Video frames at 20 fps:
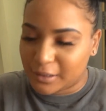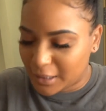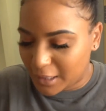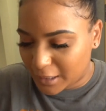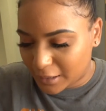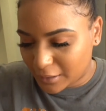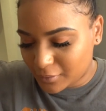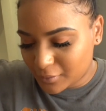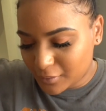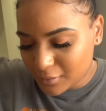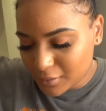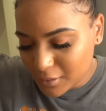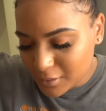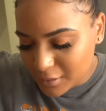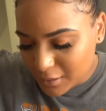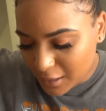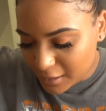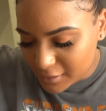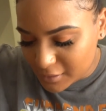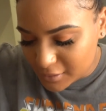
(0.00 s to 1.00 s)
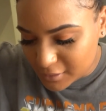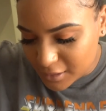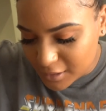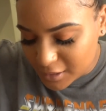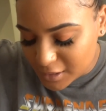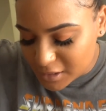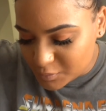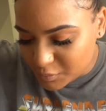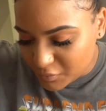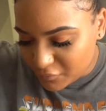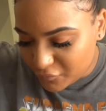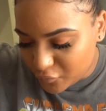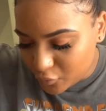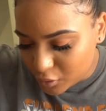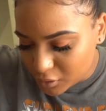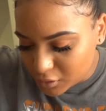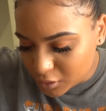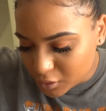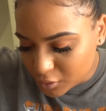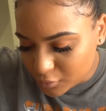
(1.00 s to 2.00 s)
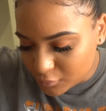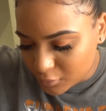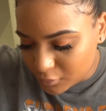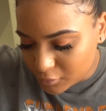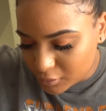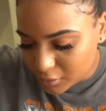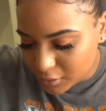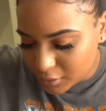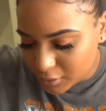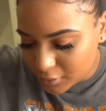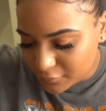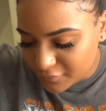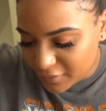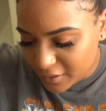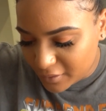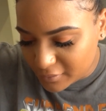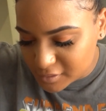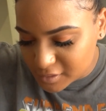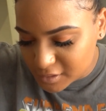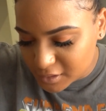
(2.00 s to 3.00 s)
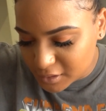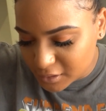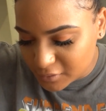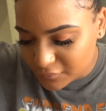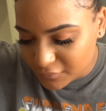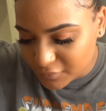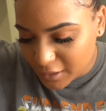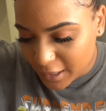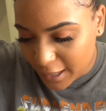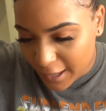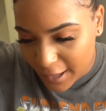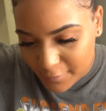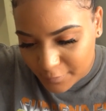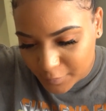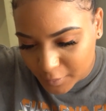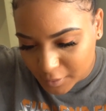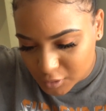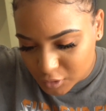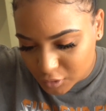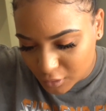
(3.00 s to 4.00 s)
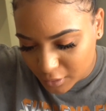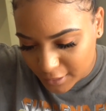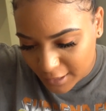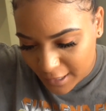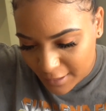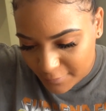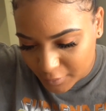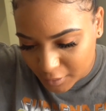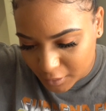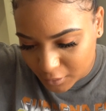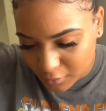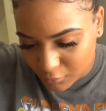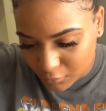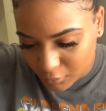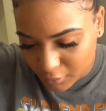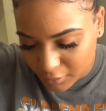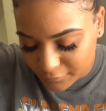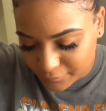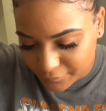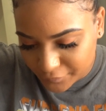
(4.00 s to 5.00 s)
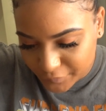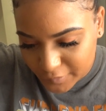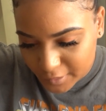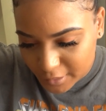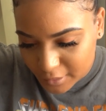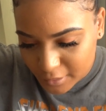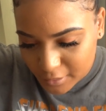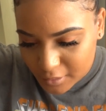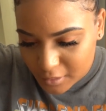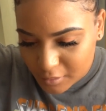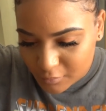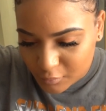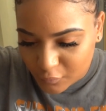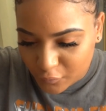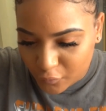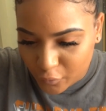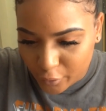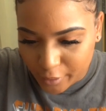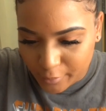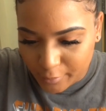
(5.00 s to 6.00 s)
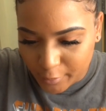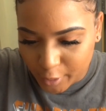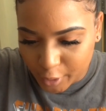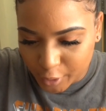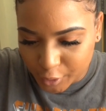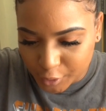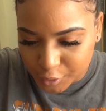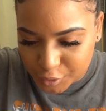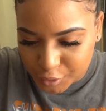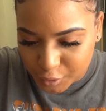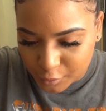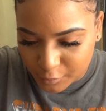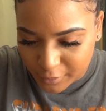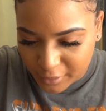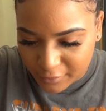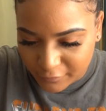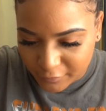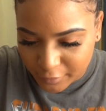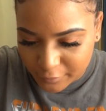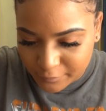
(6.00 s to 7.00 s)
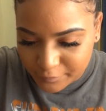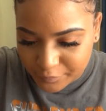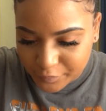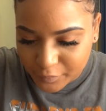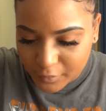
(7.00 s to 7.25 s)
Like, and the thing is, before the coronavirus even started happening, or before it emerged or whatever,